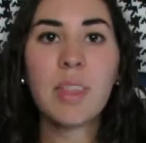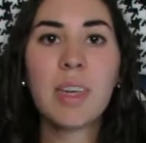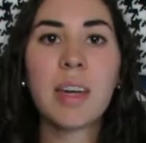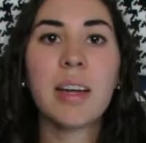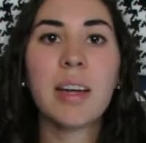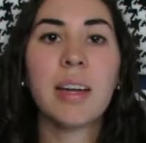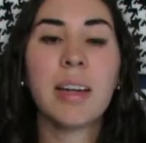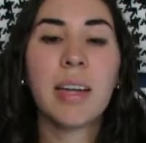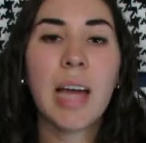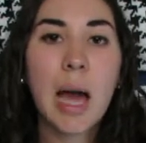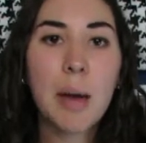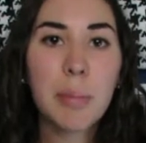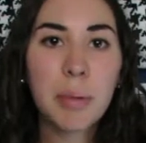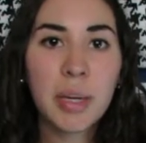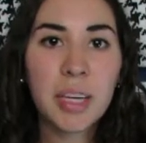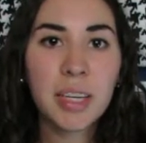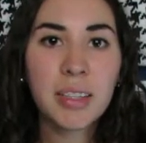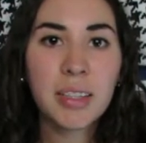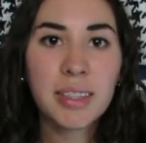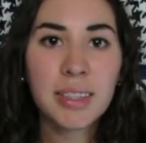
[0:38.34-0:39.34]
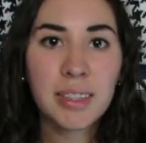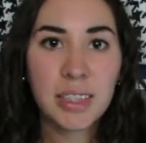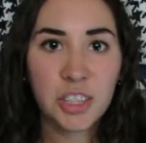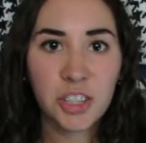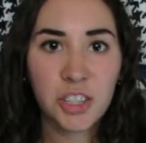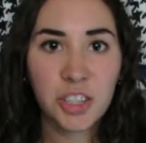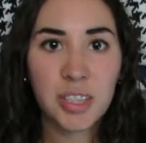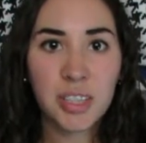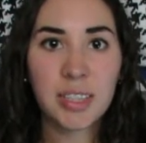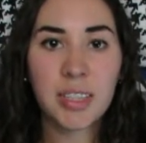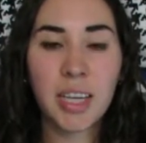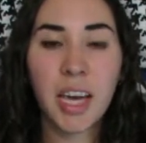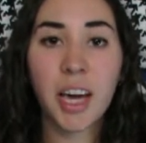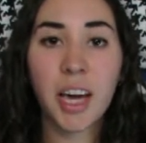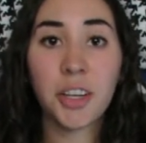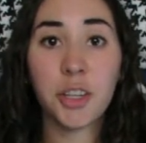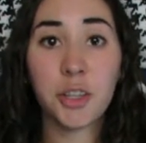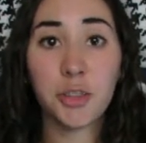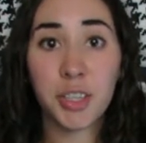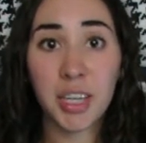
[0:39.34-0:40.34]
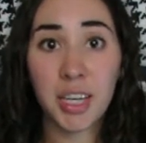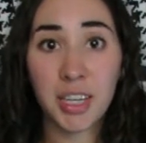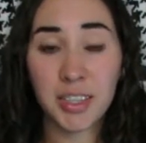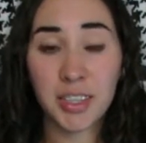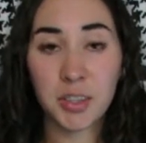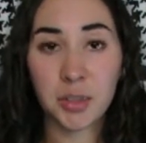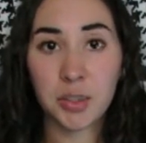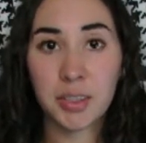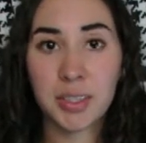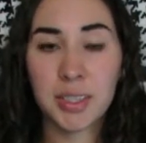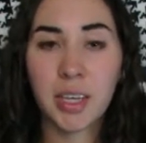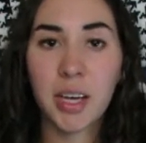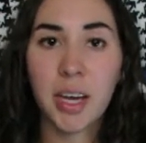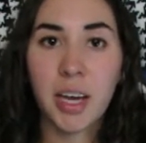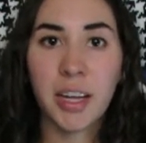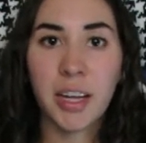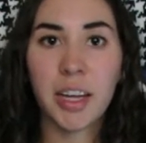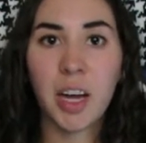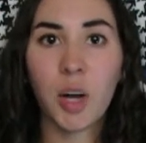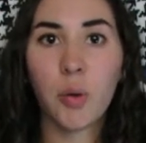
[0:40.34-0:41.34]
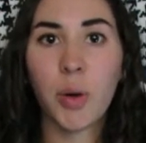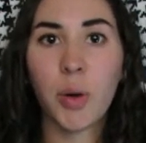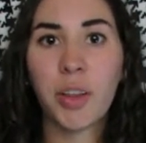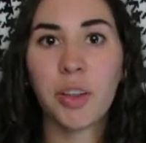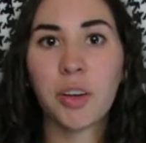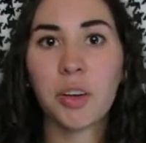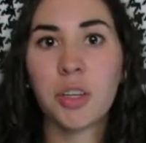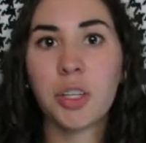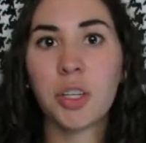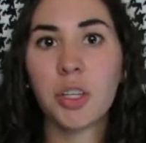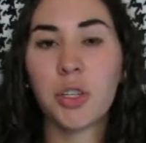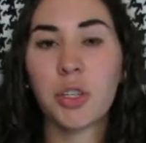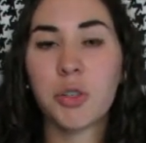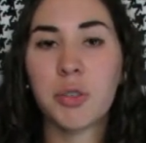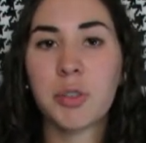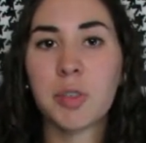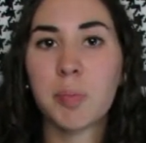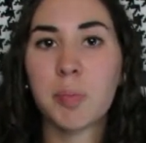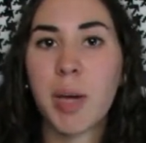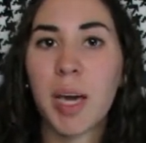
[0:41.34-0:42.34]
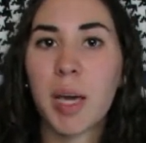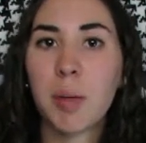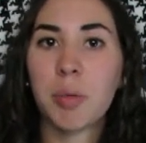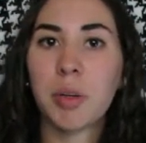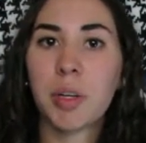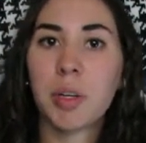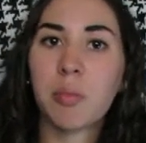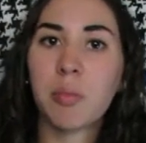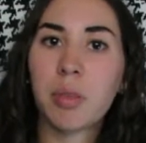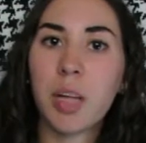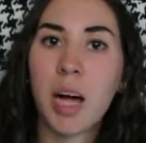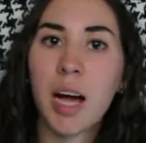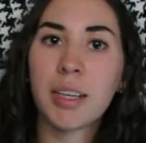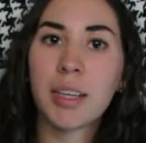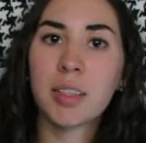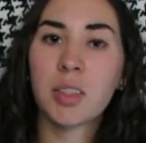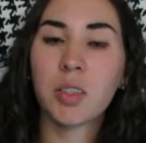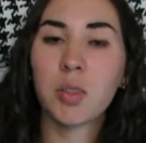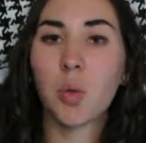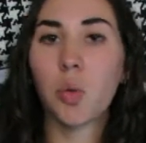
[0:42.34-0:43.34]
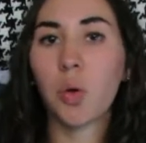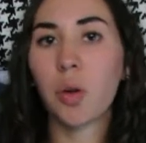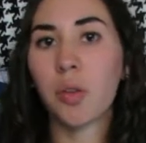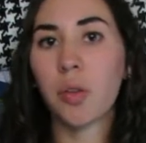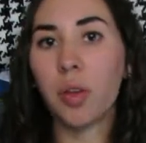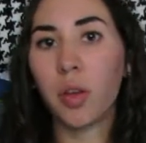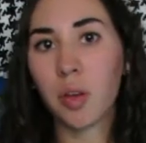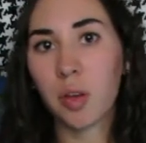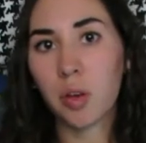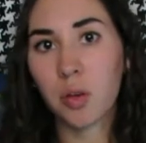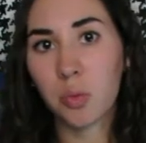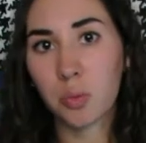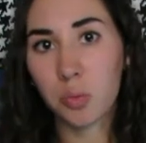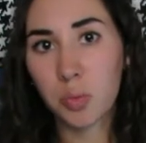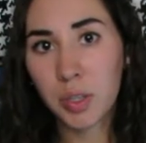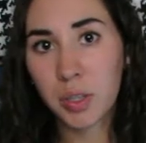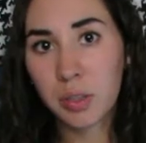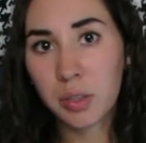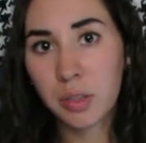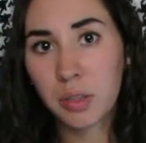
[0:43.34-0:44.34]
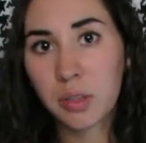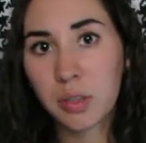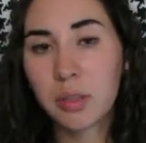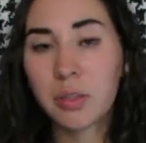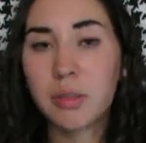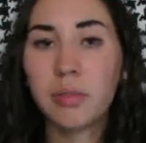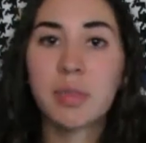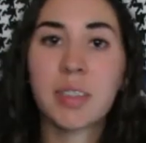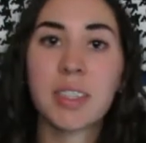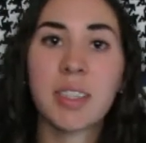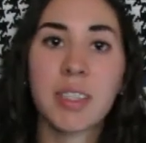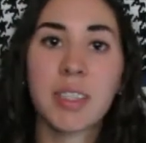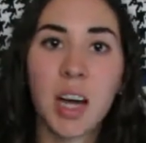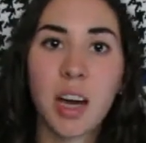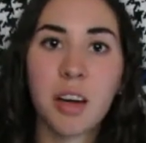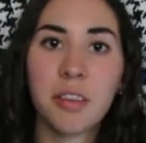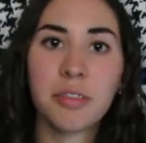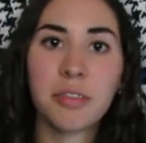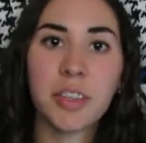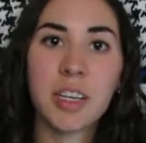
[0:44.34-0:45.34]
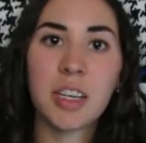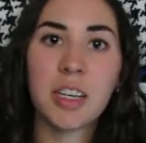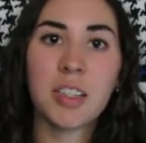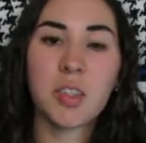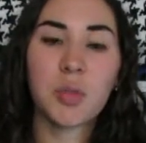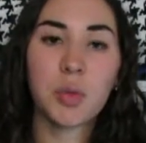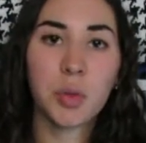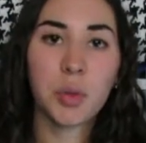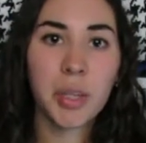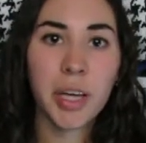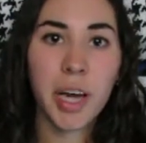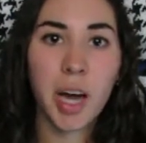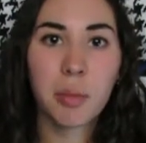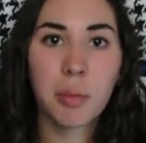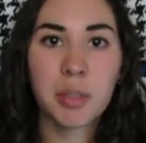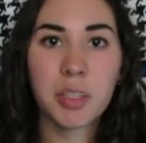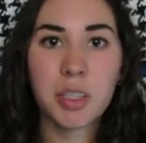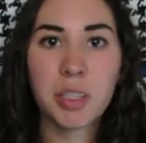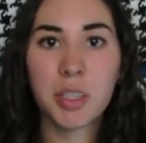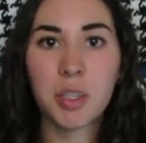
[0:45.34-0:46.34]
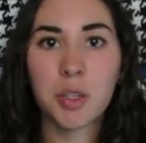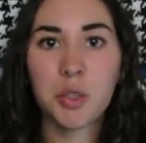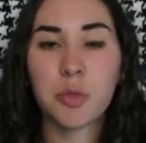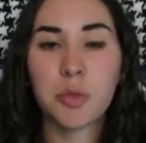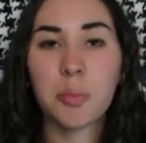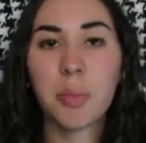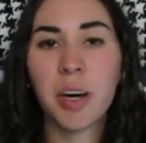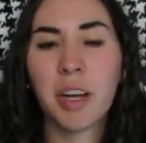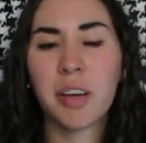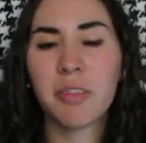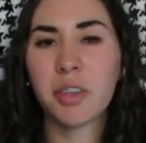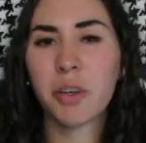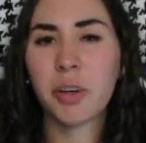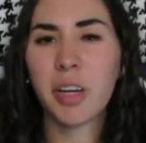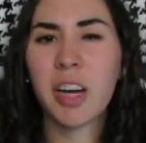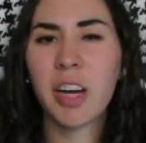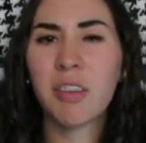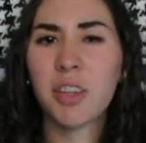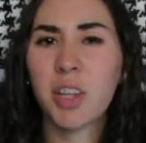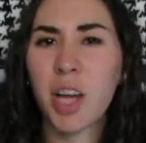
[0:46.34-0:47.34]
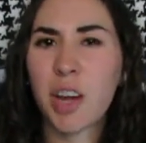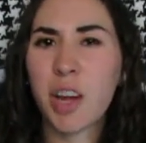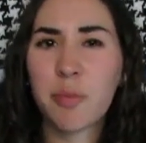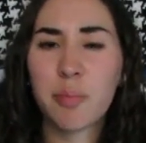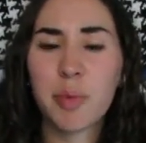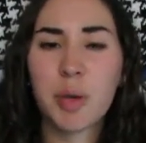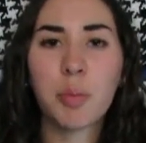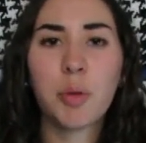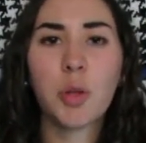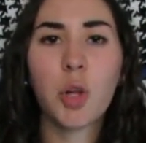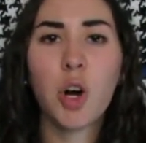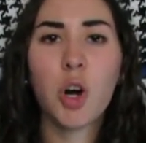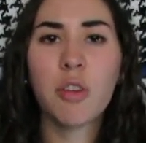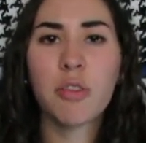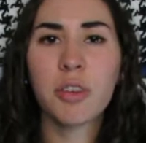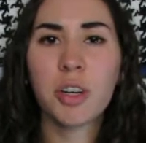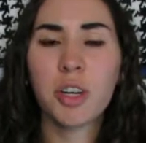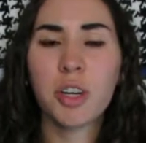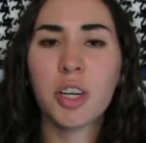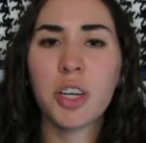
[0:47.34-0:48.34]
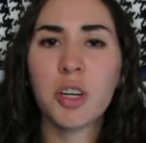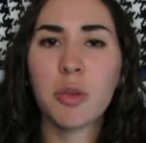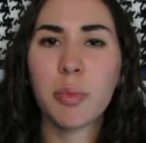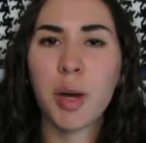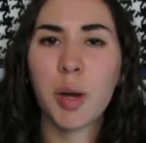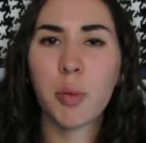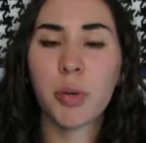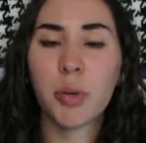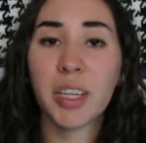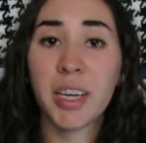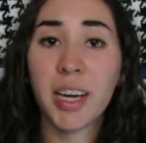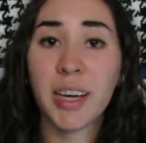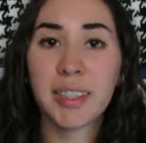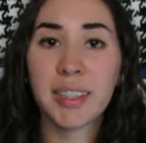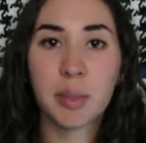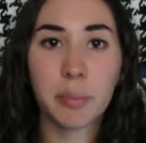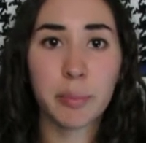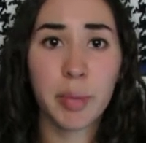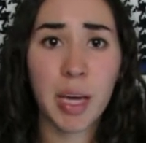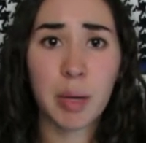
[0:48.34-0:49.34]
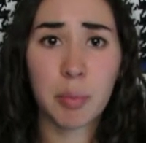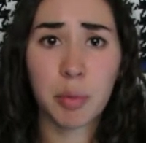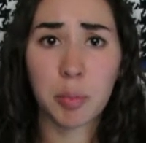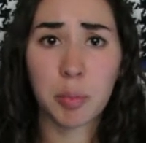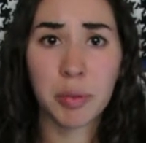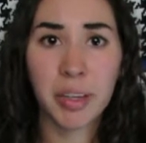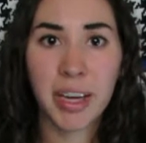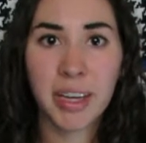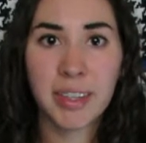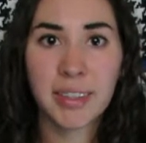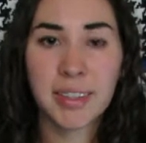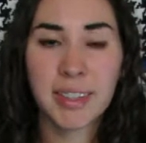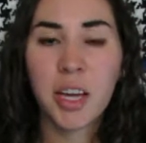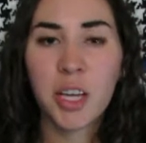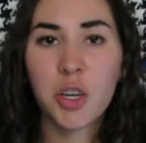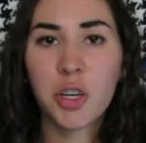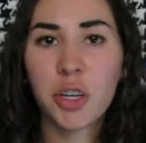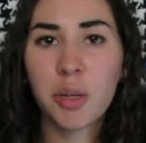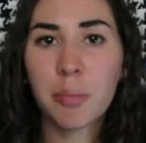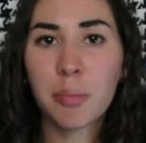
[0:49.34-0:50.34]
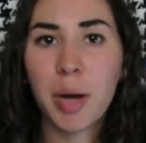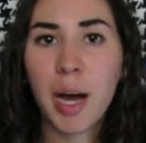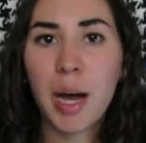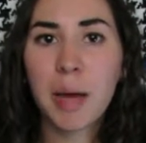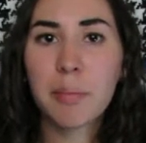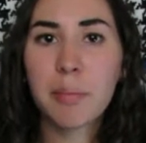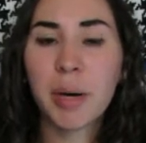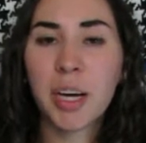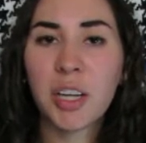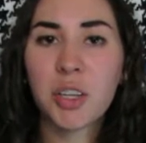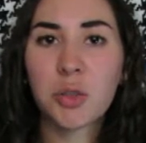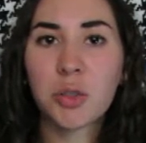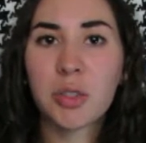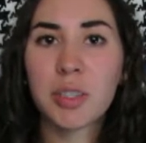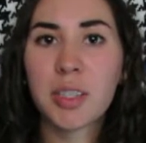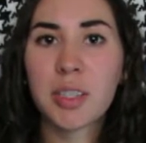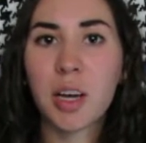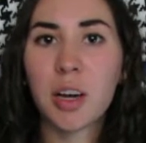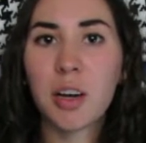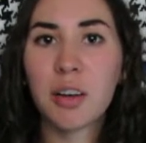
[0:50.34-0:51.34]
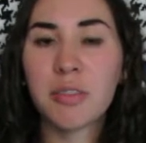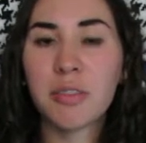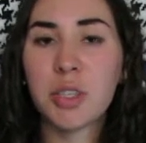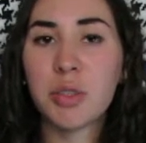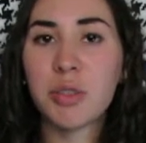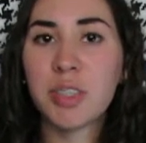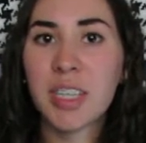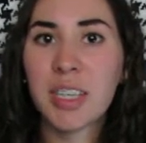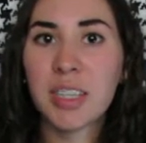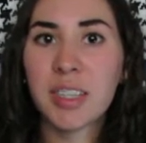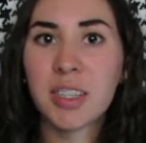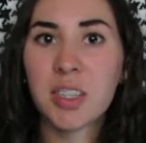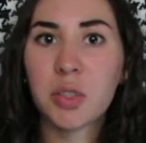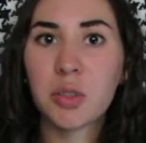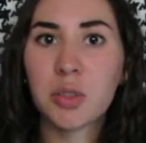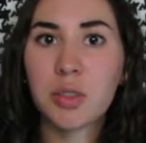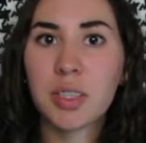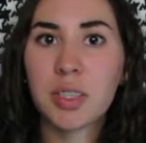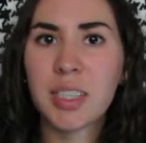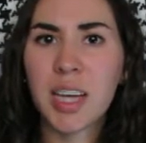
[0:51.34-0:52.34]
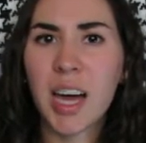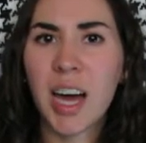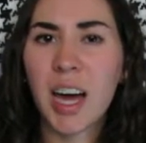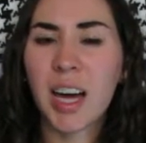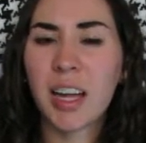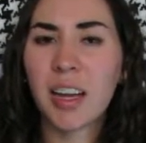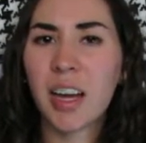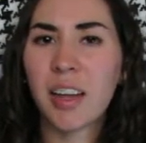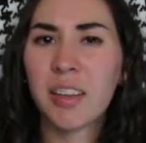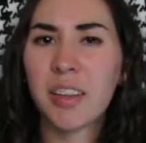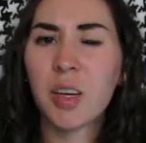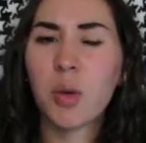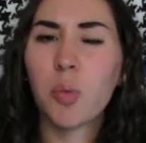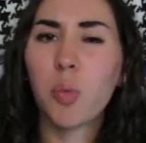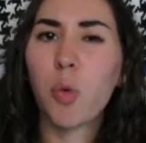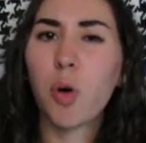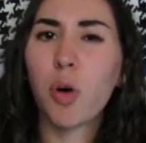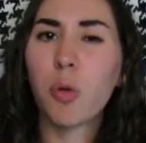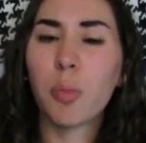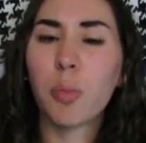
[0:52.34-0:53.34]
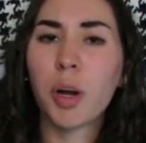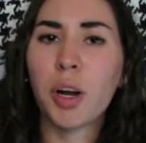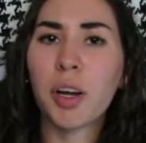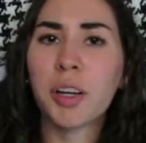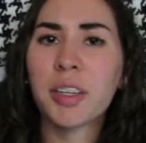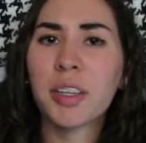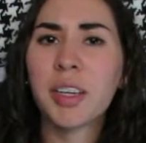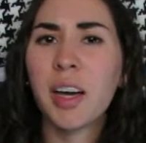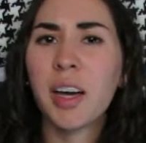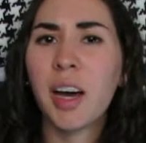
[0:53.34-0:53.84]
Napkins, dishes, and utensils. Now, whether you use paper and plastic or the real stuff is really up to you, but if you're going to have a lot of people over, you might want to get some paper plates. You can buy bundles of utensils at, I think, Walmart.